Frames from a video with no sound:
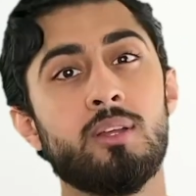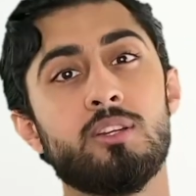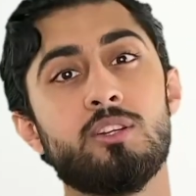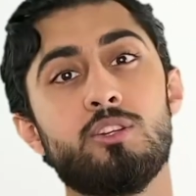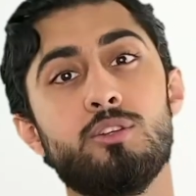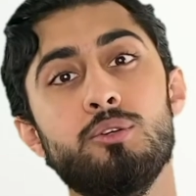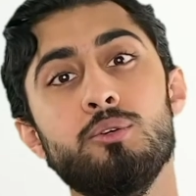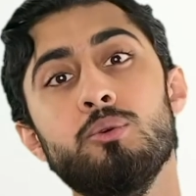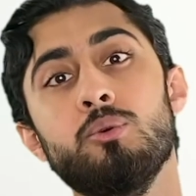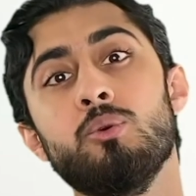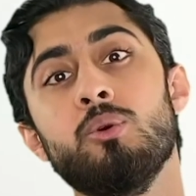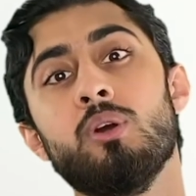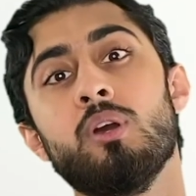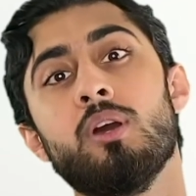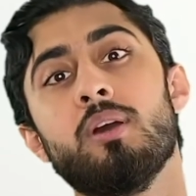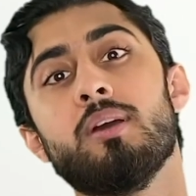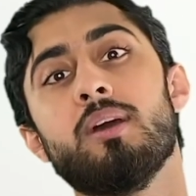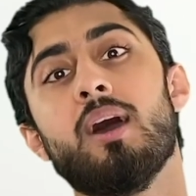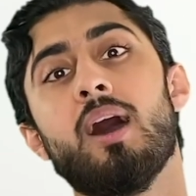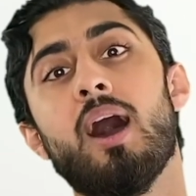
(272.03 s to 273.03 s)
to
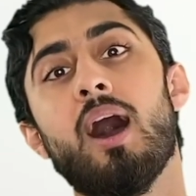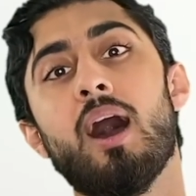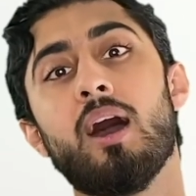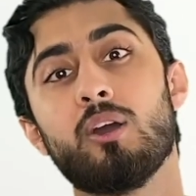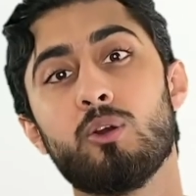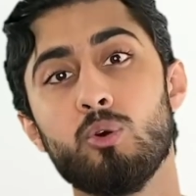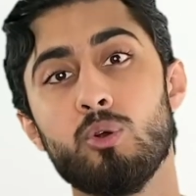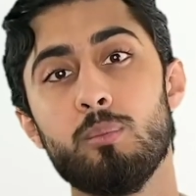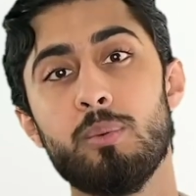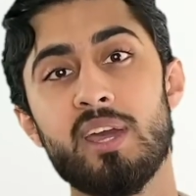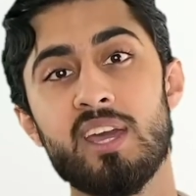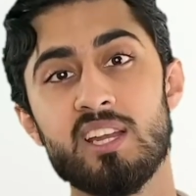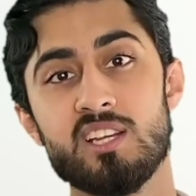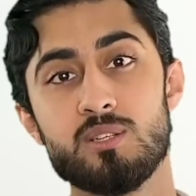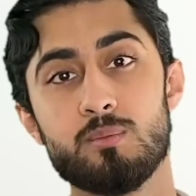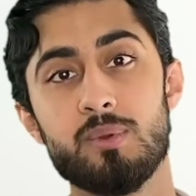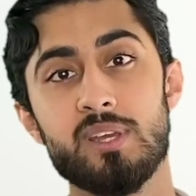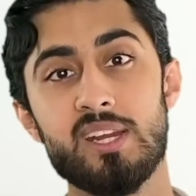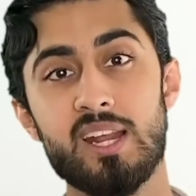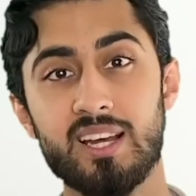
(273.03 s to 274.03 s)
a good page
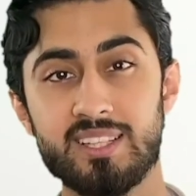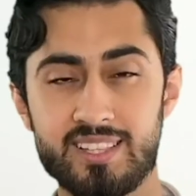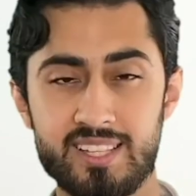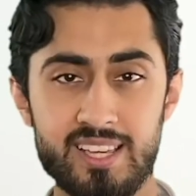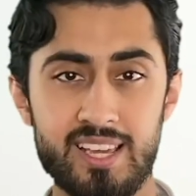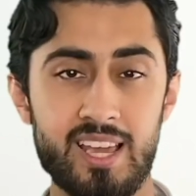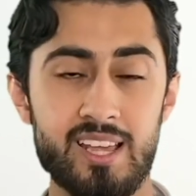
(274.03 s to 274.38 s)
speed at the